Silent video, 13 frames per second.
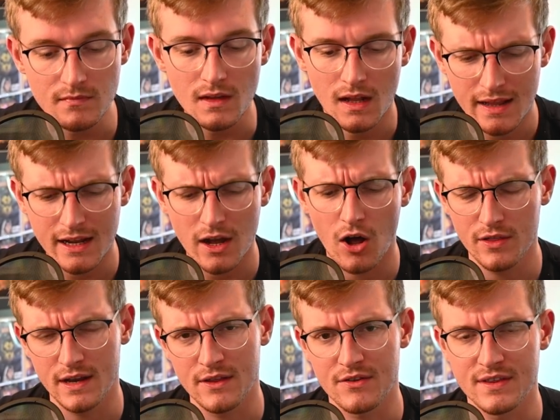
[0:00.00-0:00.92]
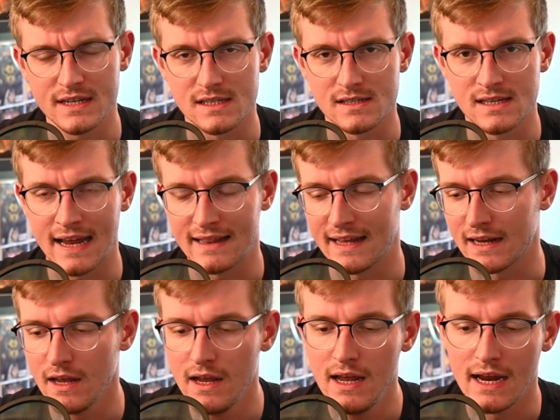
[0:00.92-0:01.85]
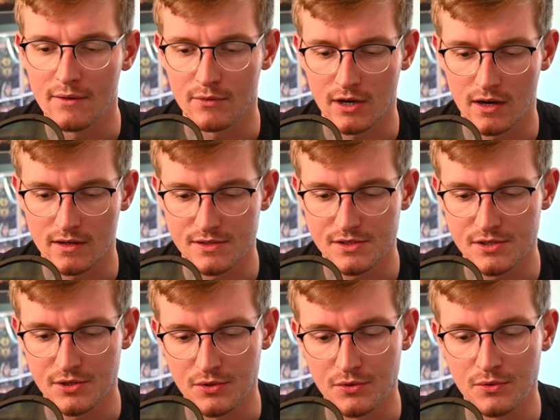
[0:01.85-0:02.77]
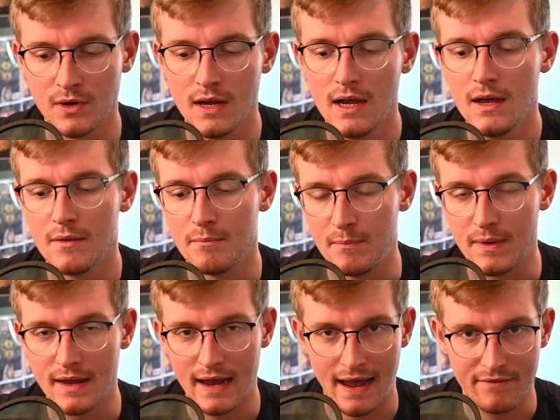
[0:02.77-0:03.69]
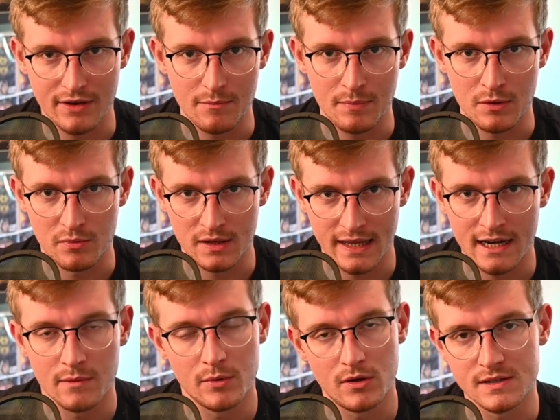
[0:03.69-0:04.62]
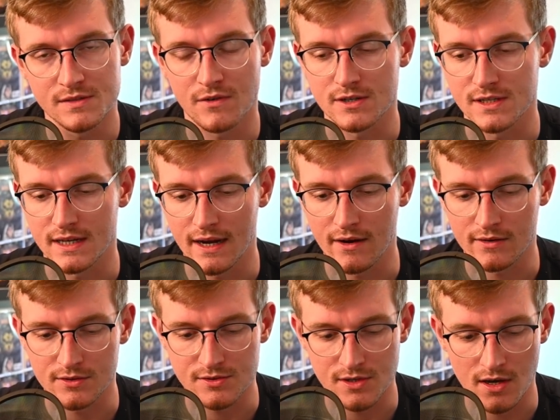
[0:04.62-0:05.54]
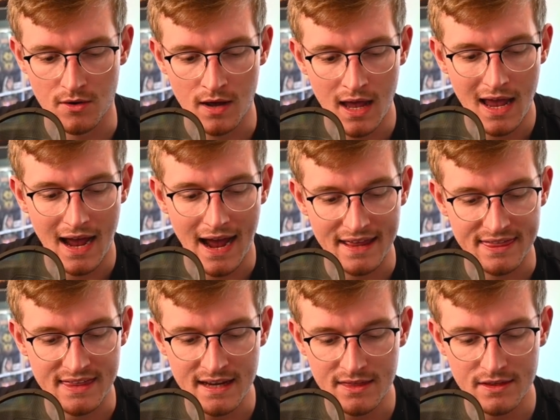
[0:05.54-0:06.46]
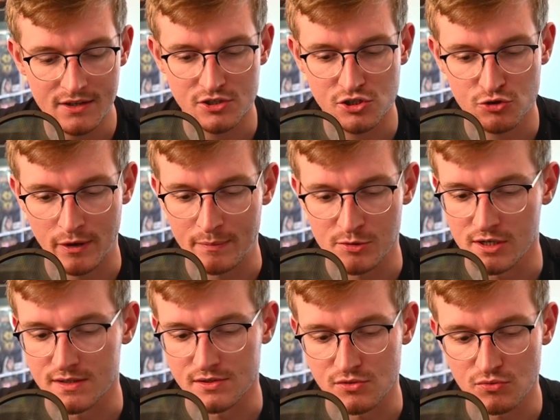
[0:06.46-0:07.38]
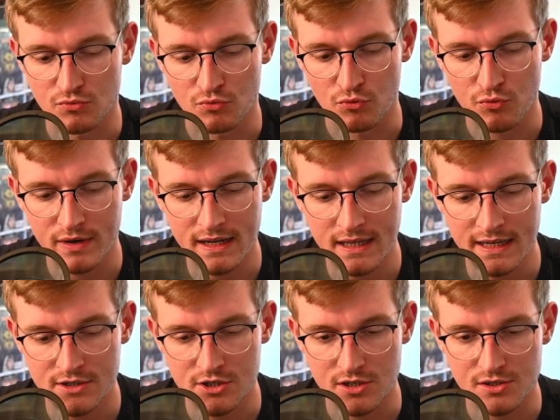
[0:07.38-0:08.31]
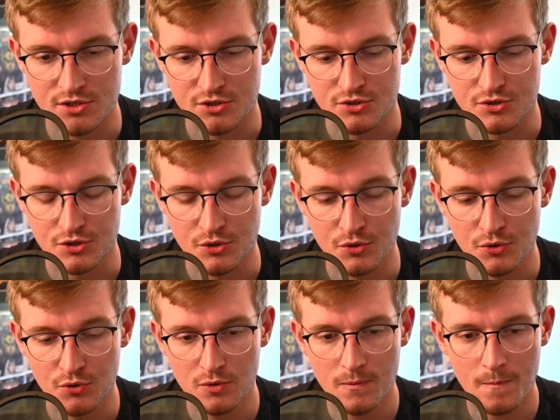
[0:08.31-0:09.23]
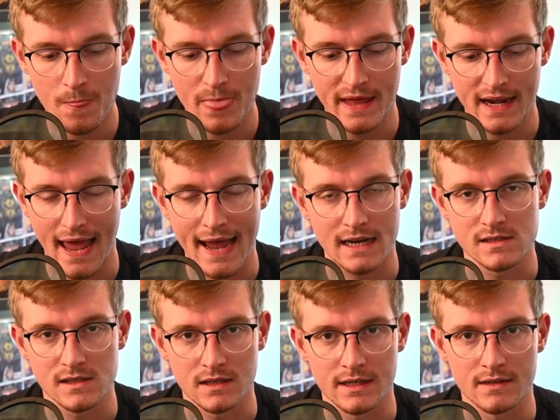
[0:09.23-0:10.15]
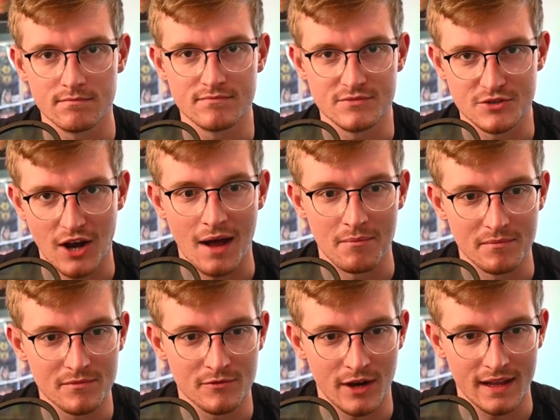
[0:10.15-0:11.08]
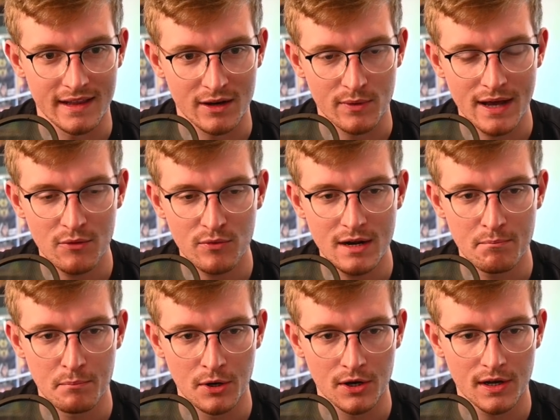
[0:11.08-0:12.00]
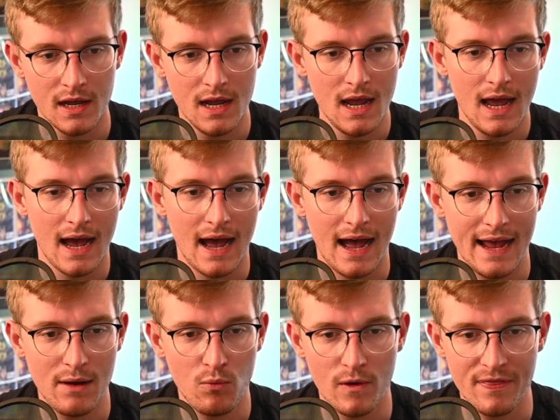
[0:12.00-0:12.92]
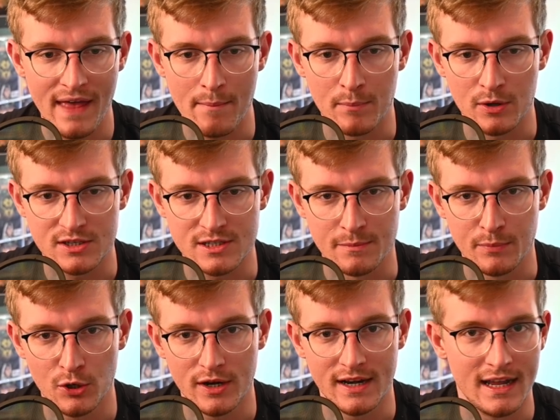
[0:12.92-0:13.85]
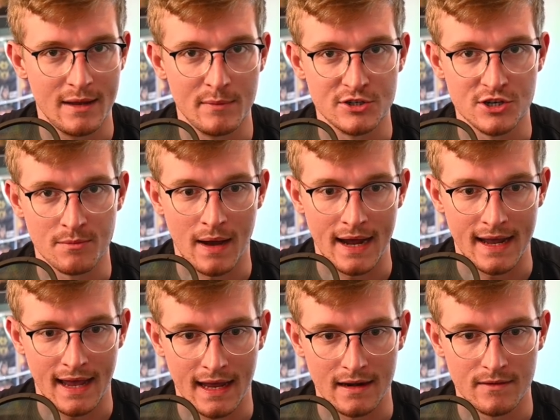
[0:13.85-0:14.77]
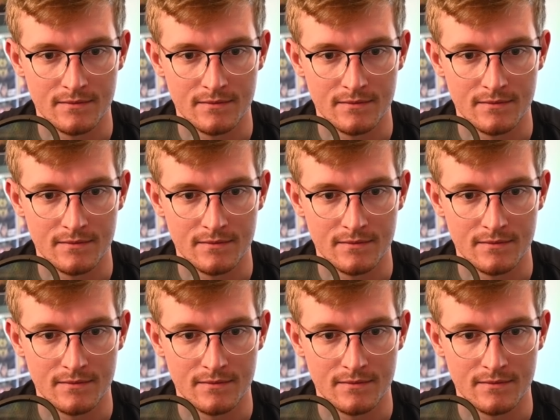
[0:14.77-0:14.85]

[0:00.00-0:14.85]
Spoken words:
like all the other things aside, like in regards to having it be relatable as far as the characters go, I think the descriptions really just do an excellent job, right? Like when I read a book, I want that book to put an image in my head,